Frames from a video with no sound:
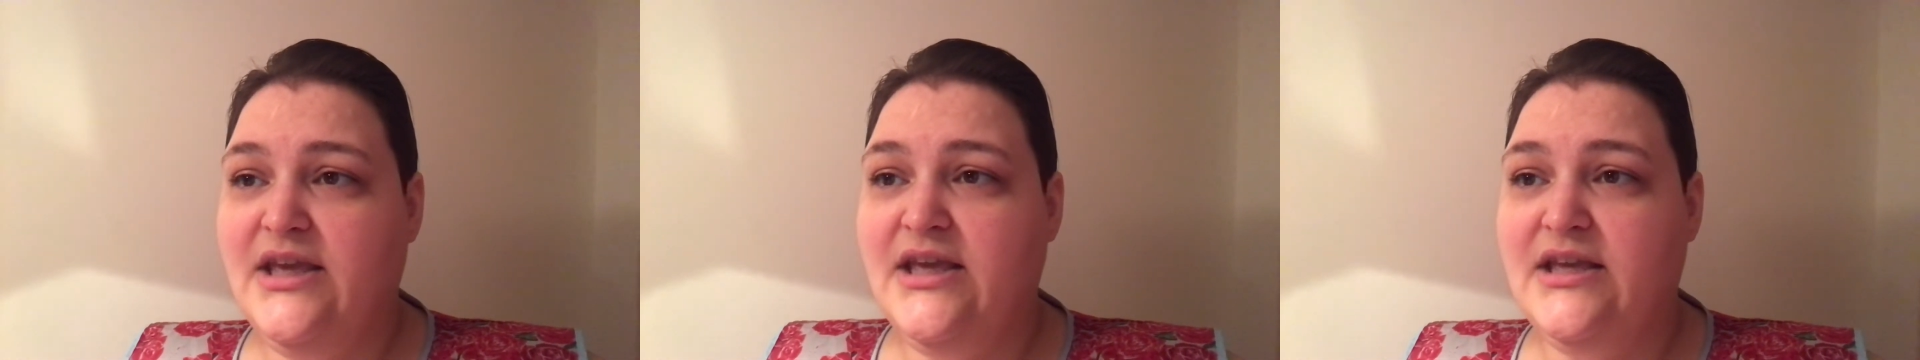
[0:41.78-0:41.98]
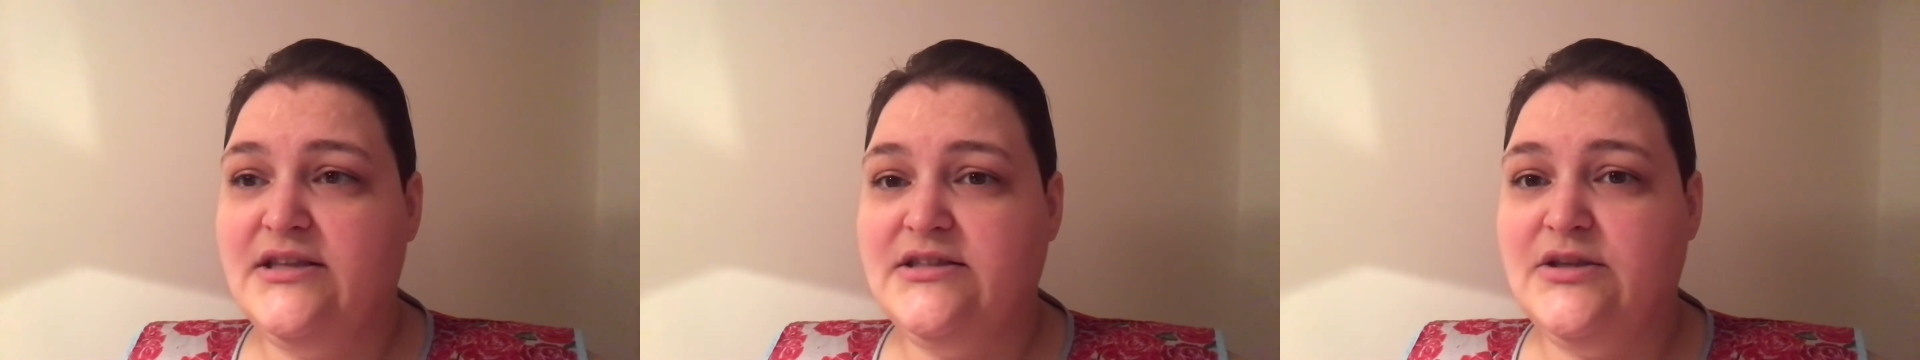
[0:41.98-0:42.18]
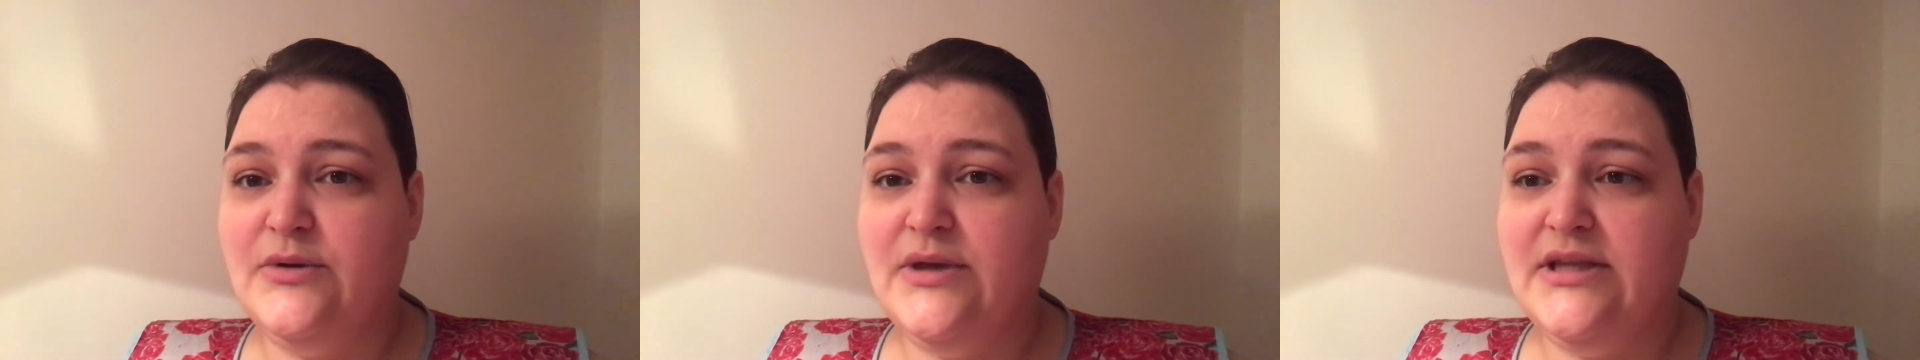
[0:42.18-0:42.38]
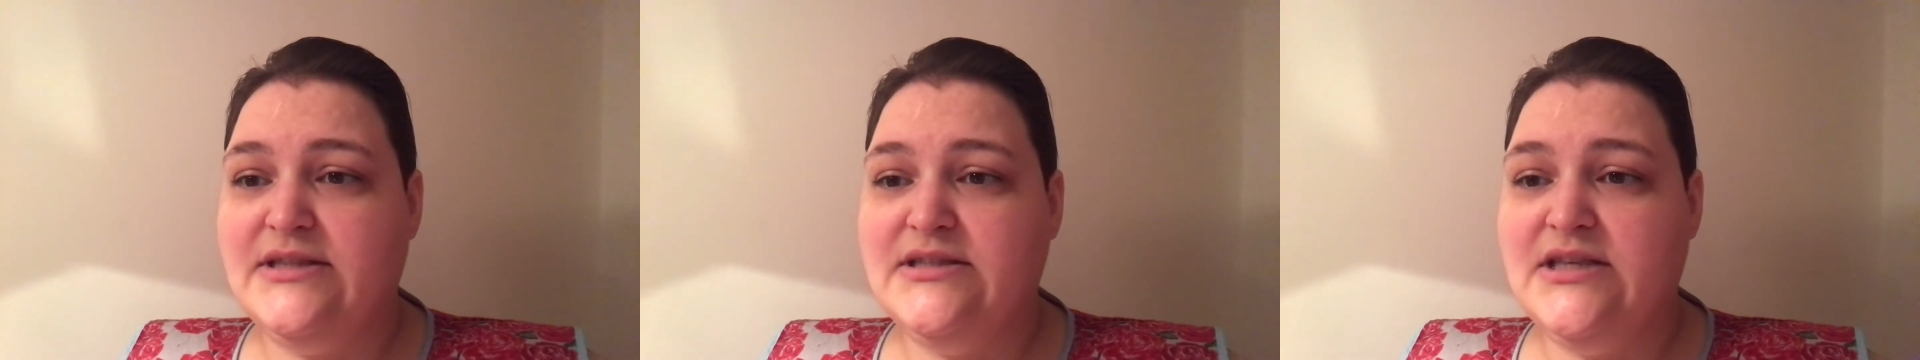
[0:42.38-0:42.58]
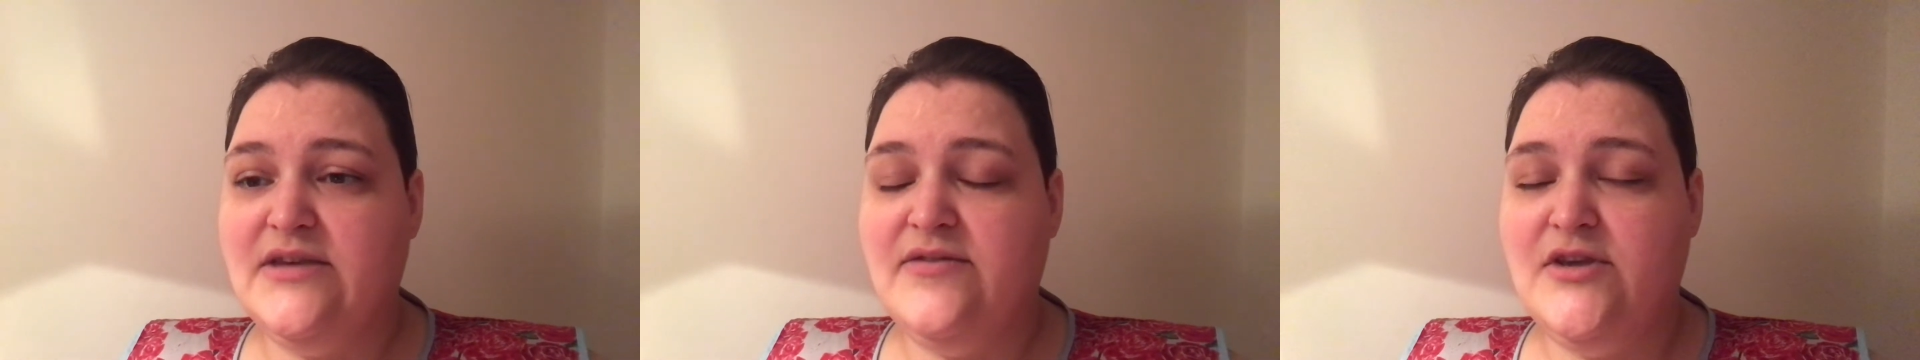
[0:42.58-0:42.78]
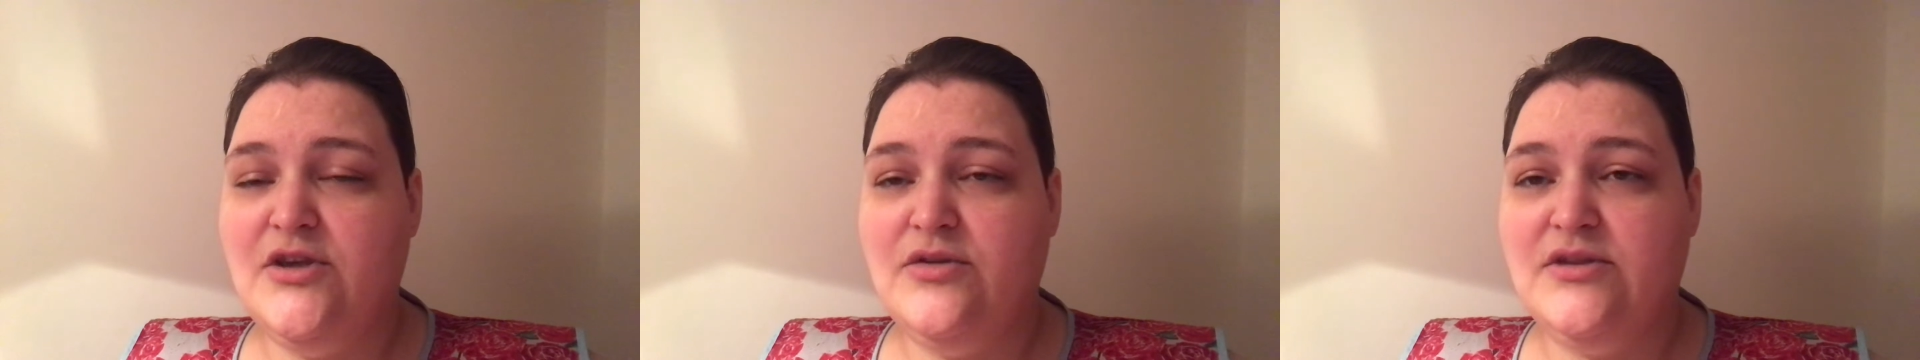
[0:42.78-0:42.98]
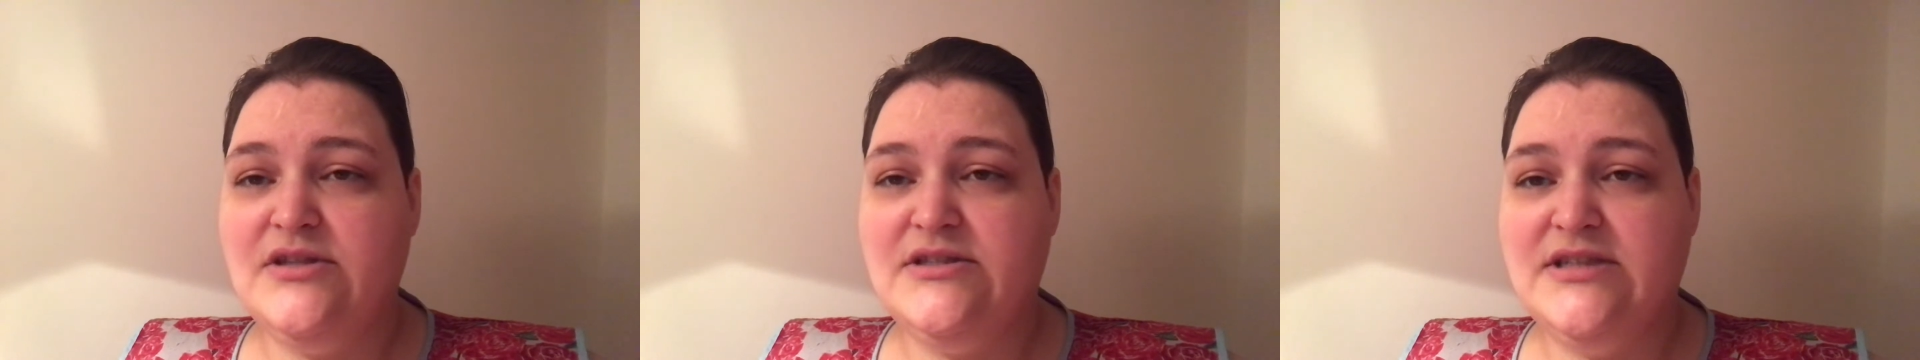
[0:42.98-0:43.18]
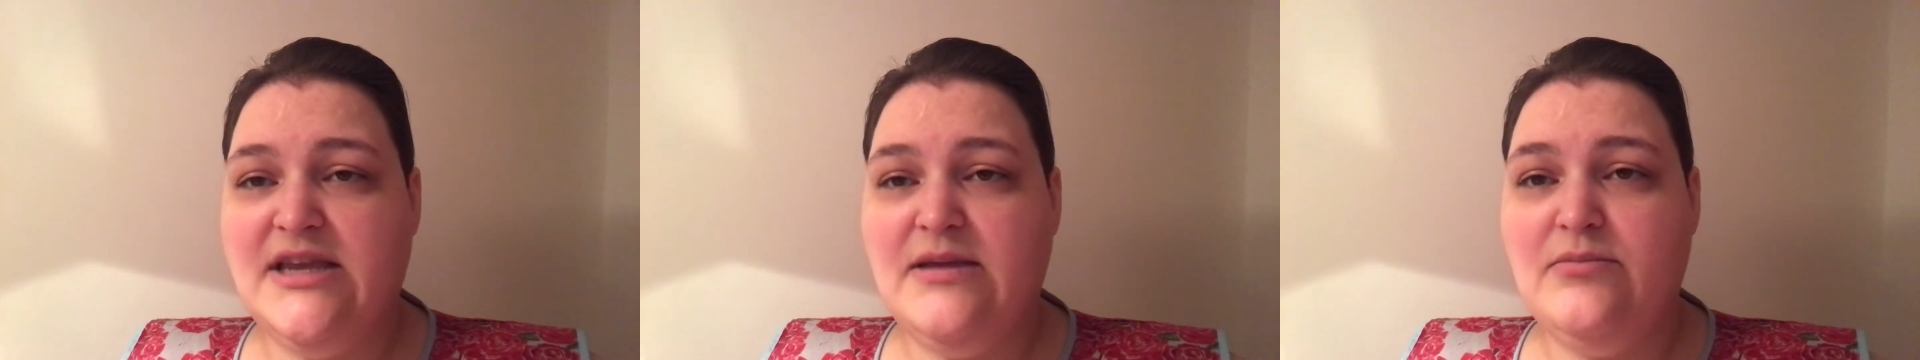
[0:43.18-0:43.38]
So it's giving you the
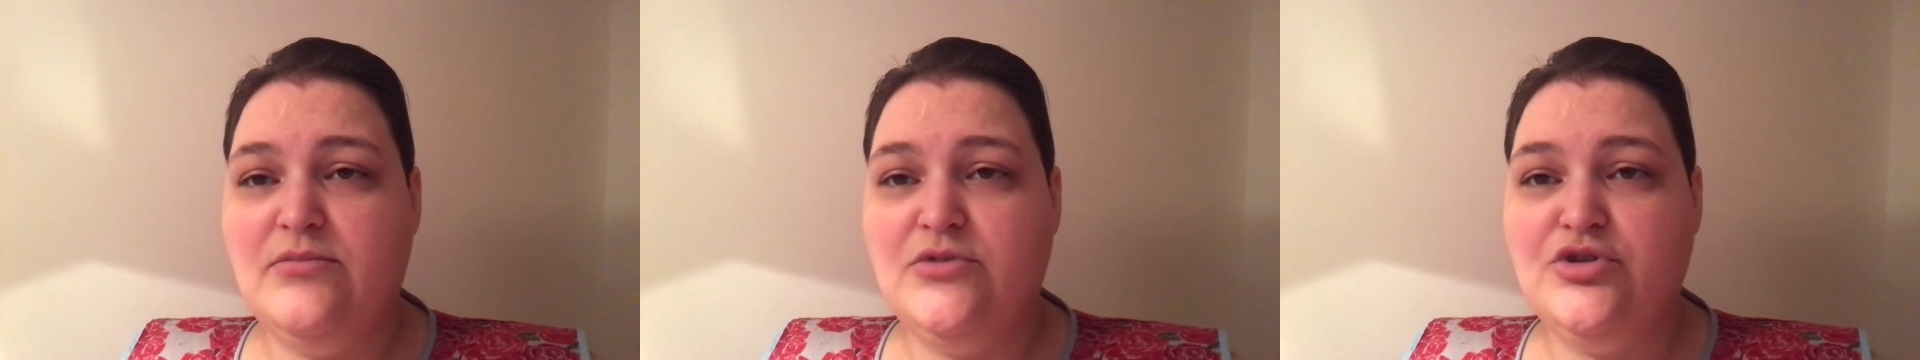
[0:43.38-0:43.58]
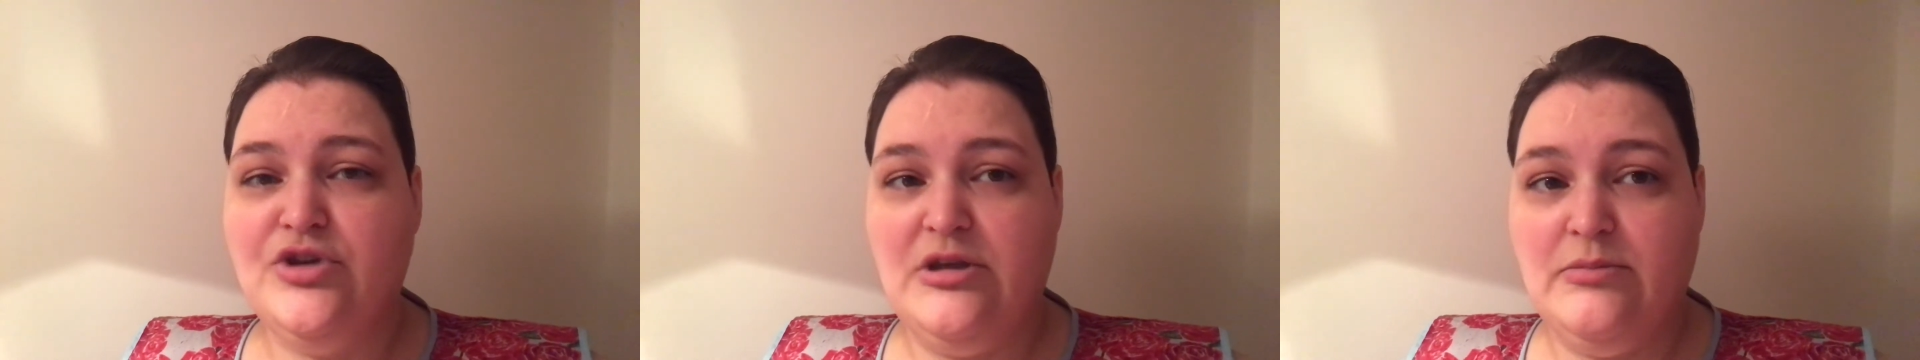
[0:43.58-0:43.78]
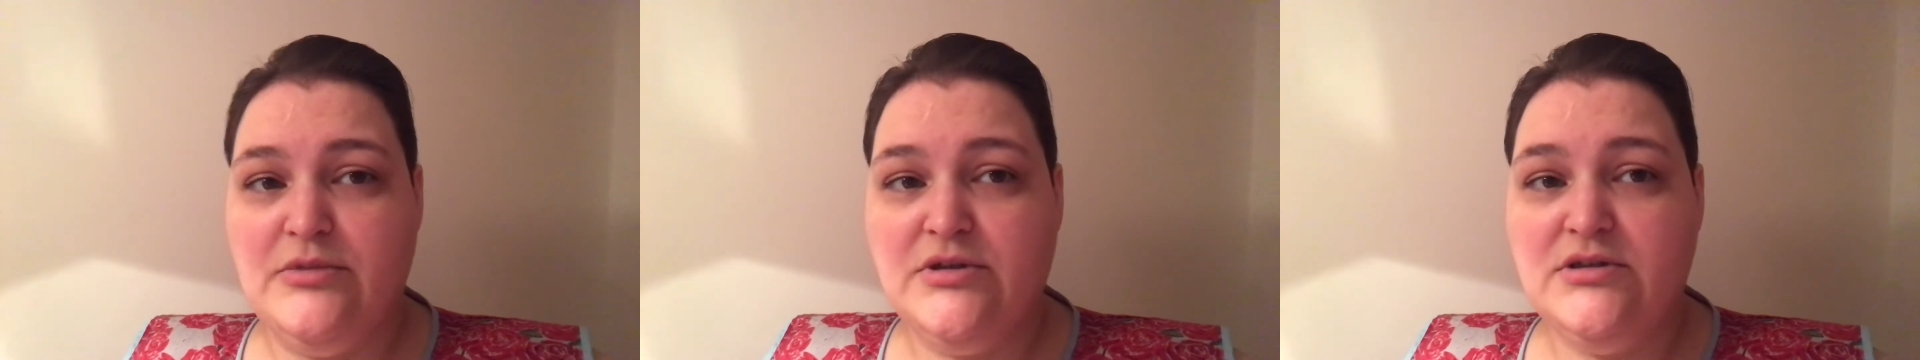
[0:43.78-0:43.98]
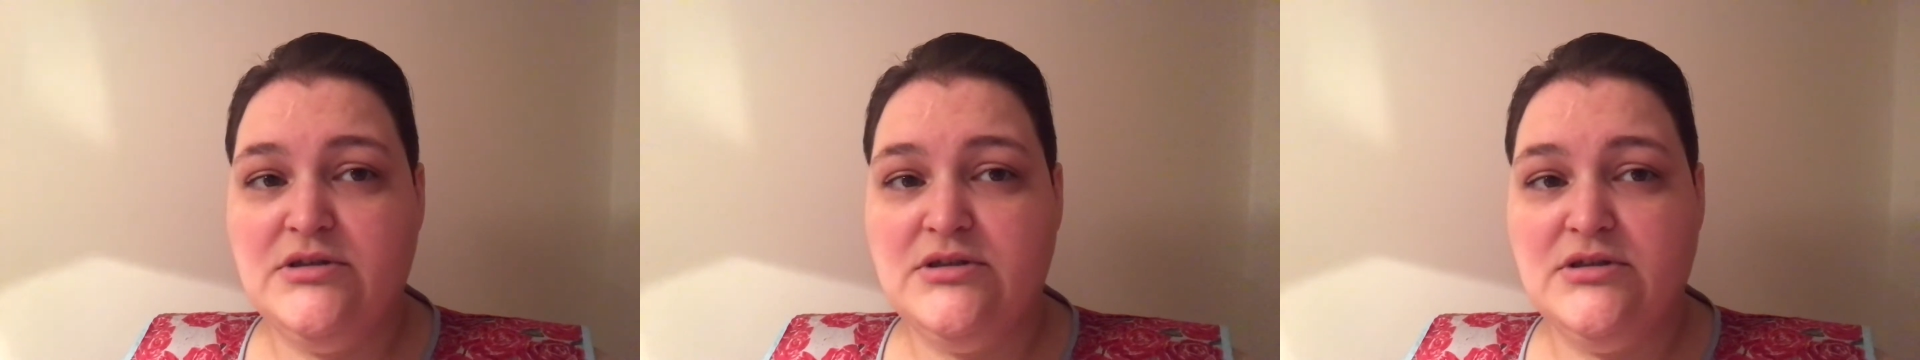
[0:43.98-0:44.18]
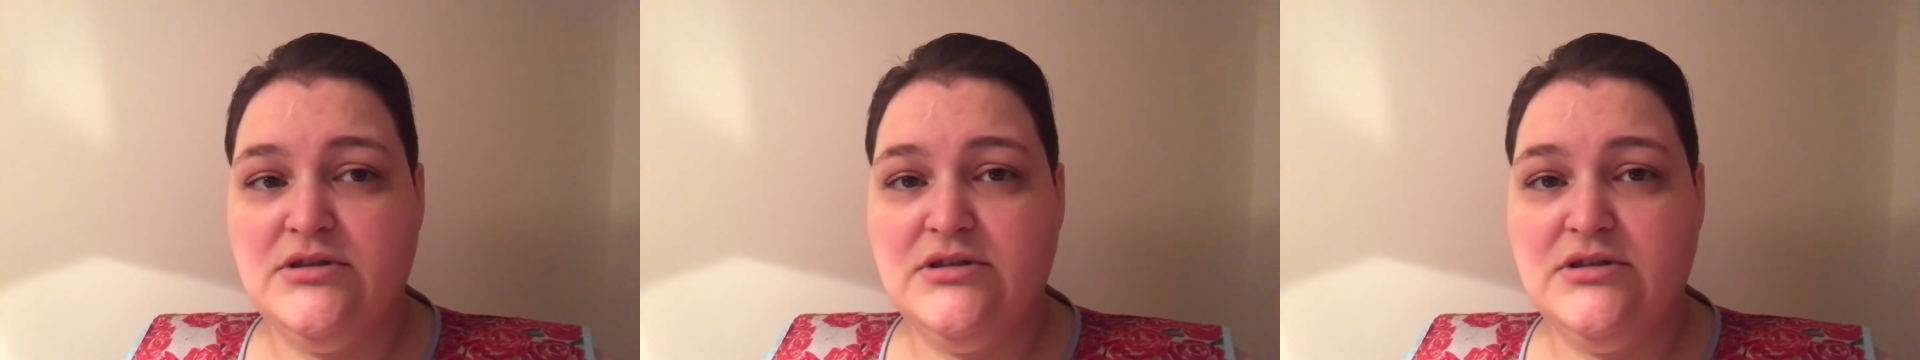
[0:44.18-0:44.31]
same treatment,